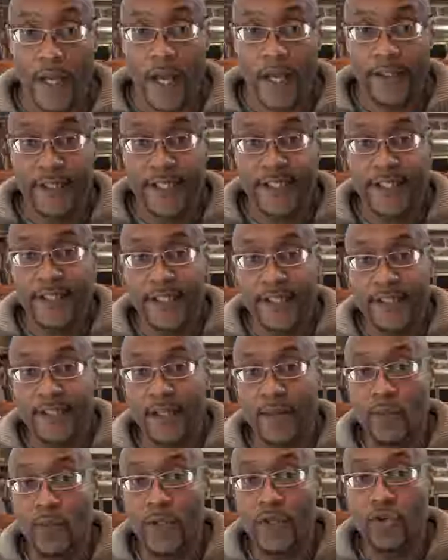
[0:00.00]
unless it is
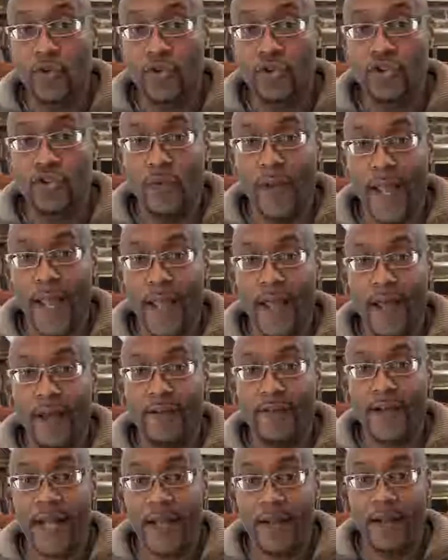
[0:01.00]
someone who you
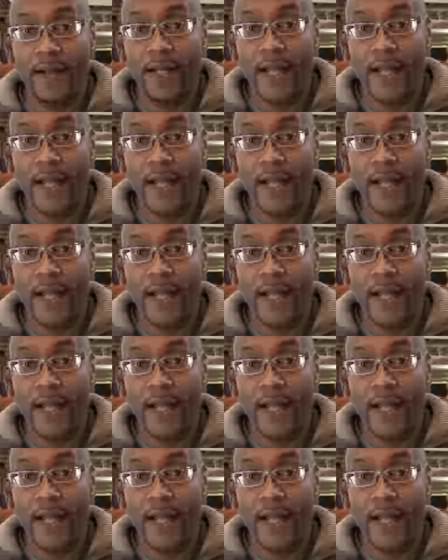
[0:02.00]
have